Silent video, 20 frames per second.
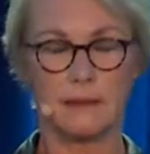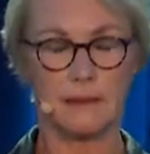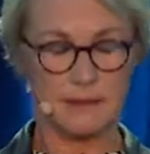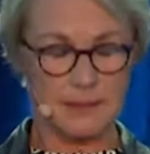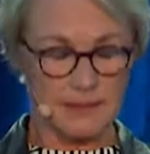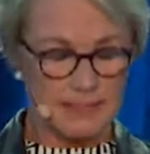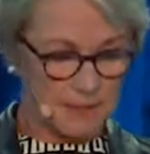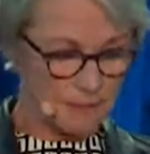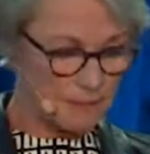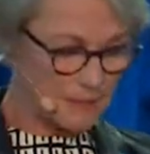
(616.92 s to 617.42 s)

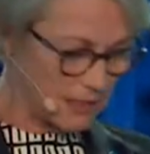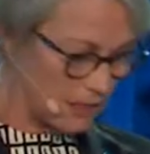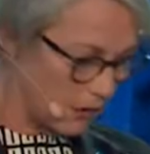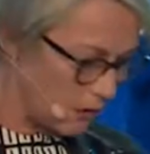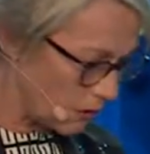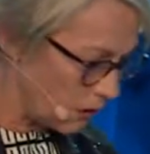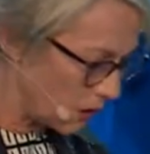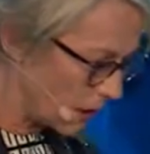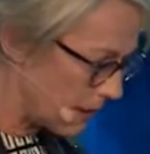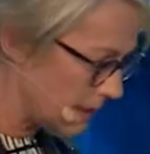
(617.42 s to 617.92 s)
keeping your
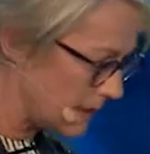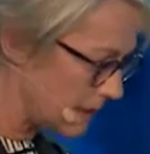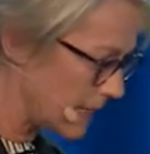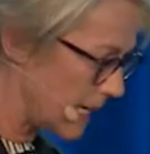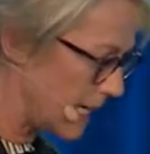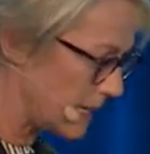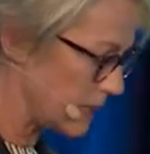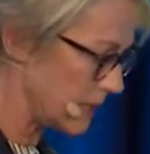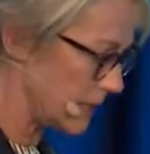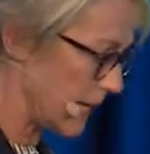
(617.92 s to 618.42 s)

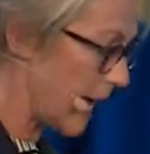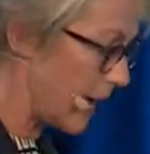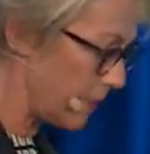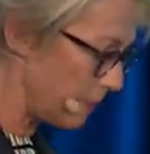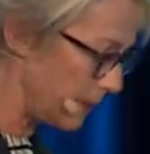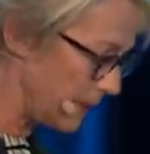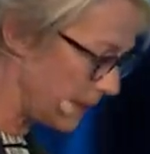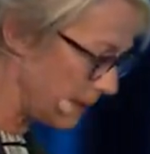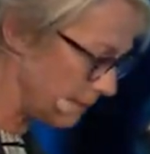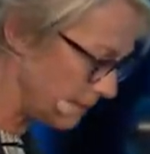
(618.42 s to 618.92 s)
organization
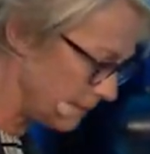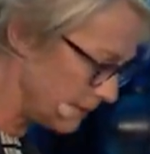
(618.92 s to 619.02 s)
happy,